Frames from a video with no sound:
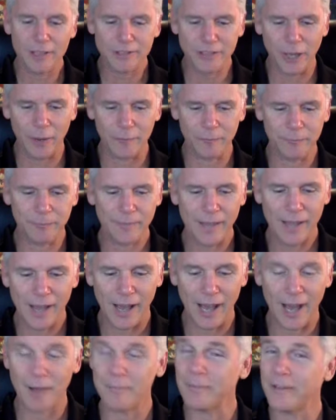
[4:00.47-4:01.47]
So,
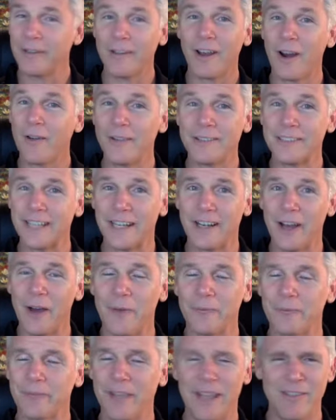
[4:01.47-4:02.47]
you can always say
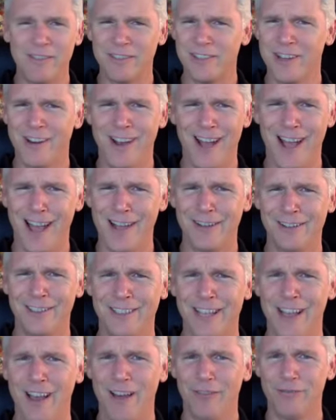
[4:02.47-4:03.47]
no, even to your higher
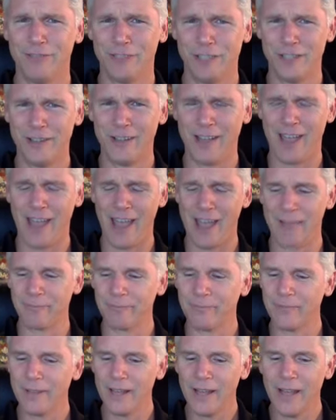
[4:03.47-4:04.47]
self. Sure you can.
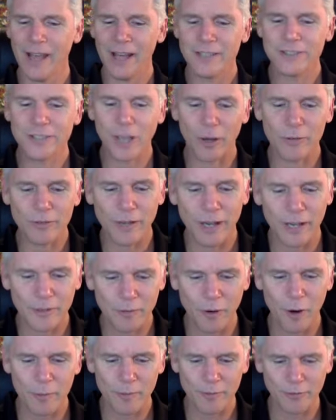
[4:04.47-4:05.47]
So
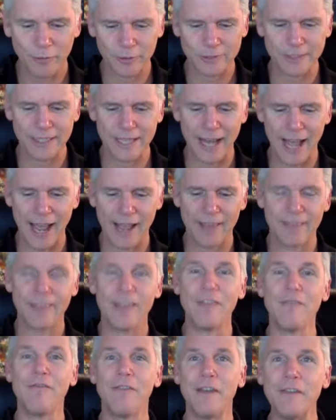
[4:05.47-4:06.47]
Lenormand for today,
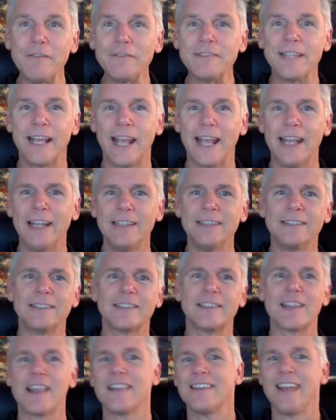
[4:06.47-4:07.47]
the
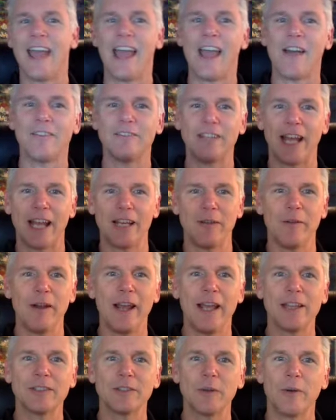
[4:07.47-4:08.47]
15th day of January,
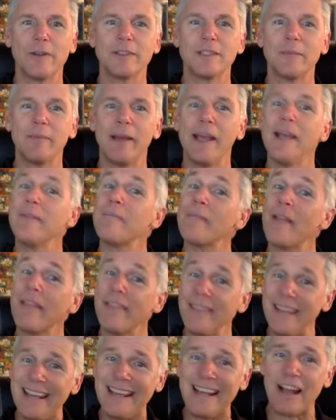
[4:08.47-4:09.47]
is going to be
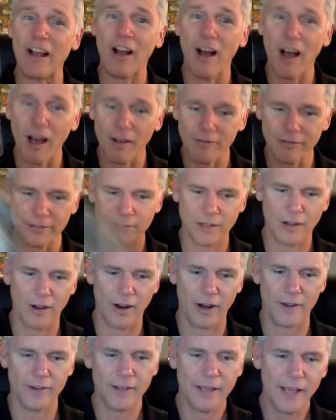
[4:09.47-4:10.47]
the coffin
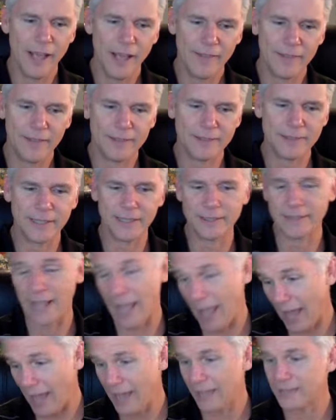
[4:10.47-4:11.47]
card. This is
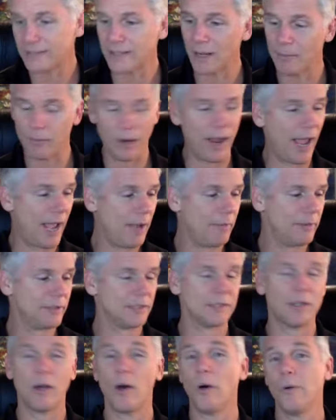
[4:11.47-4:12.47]
A, it's number A, which
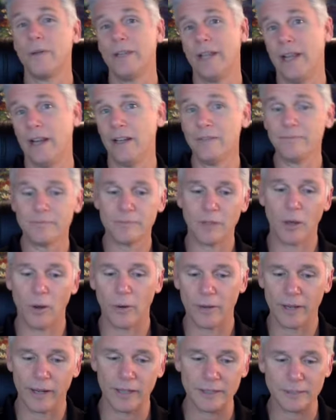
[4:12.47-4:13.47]
is the whole year. The
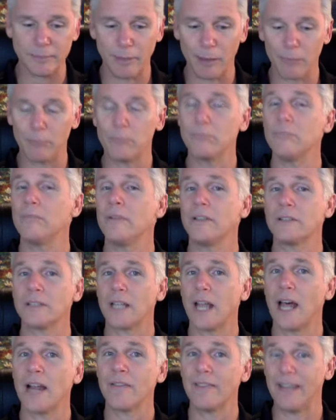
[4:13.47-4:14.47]
whole year is about, there's
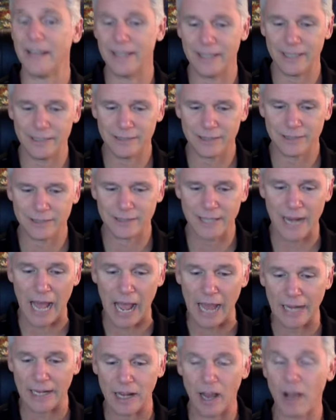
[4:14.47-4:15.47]
a lot of endings. It's
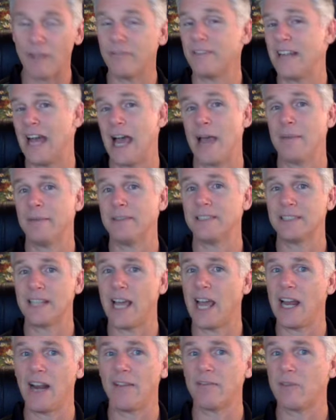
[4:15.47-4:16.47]
nine of diamonds,
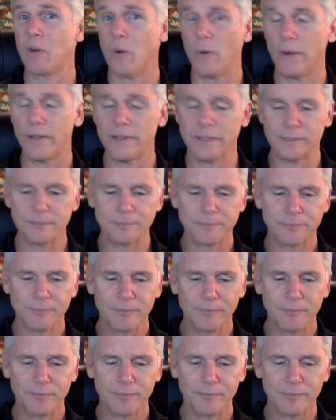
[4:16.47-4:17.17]
nine of coins.